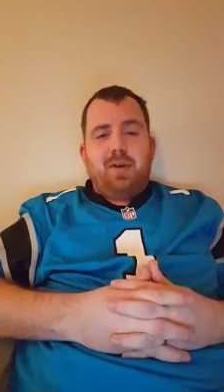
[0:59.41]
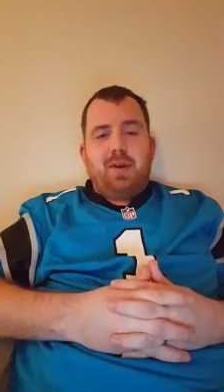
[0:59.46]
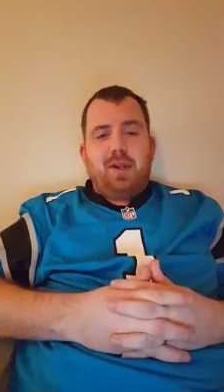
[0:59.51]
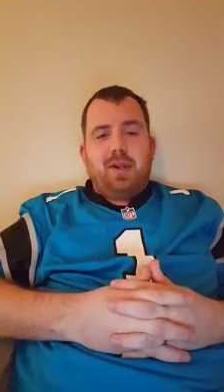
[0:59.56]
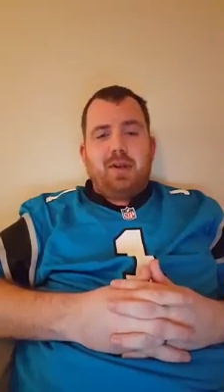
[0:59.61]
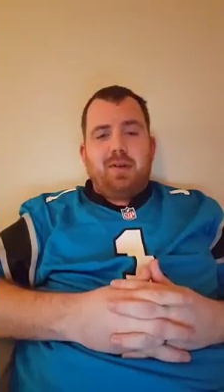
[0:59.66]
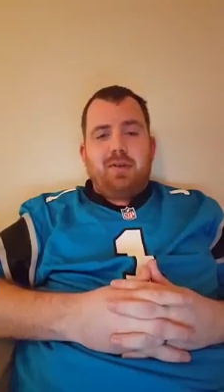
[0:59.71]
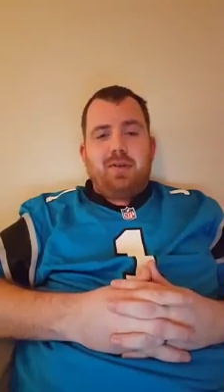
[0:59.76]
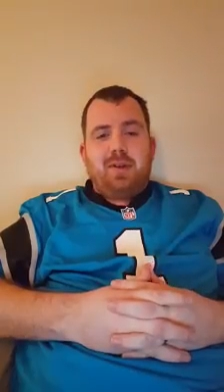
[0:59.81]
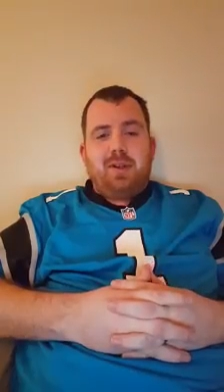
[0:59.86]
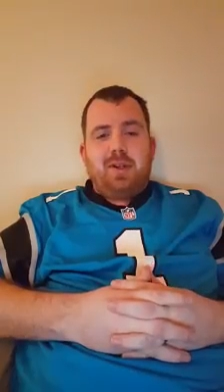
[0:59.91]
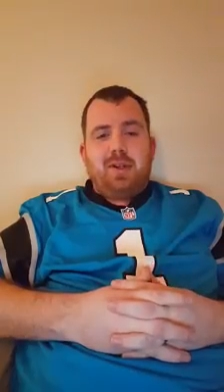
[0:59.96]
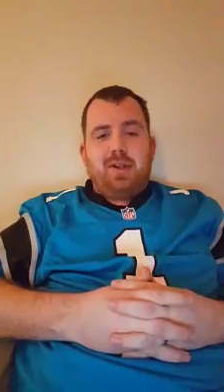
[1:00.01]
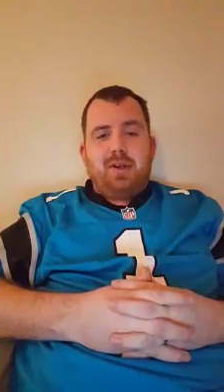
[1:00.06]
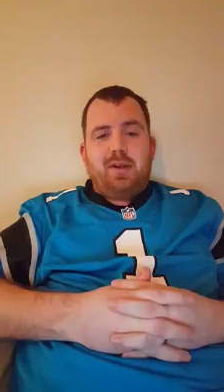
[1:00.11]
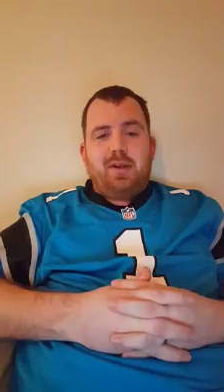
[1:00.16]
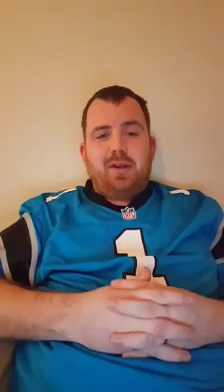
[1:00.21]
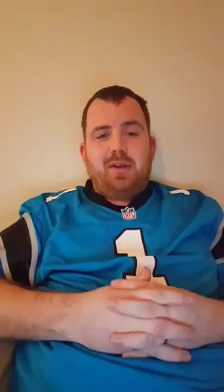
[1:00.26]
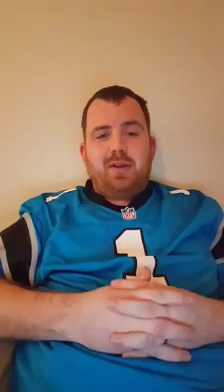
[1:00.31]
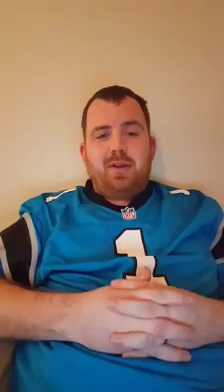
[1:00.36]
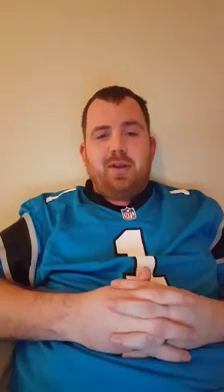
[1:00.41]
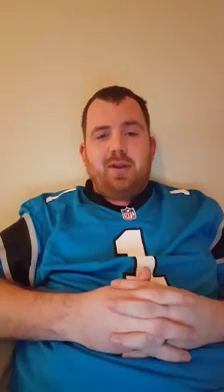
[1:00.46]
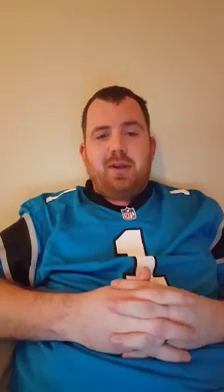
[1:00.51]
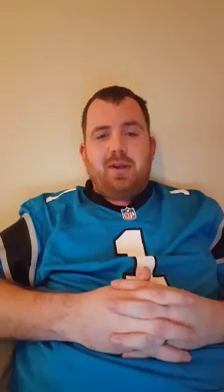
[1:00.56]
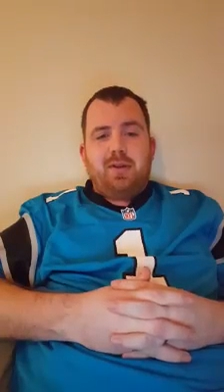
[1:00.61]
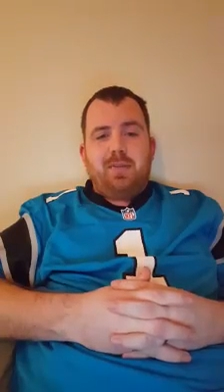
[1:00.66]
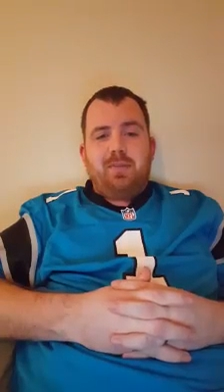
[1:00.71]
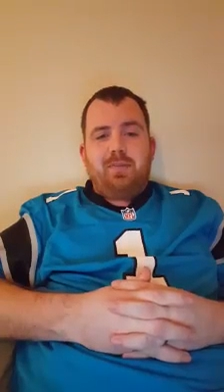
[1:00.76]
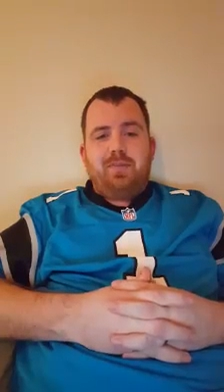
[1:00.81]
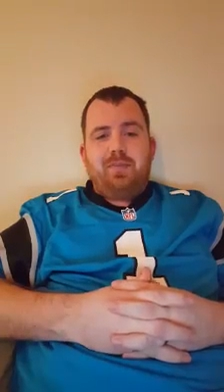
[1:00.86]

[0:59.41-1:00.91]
interested in Katrina.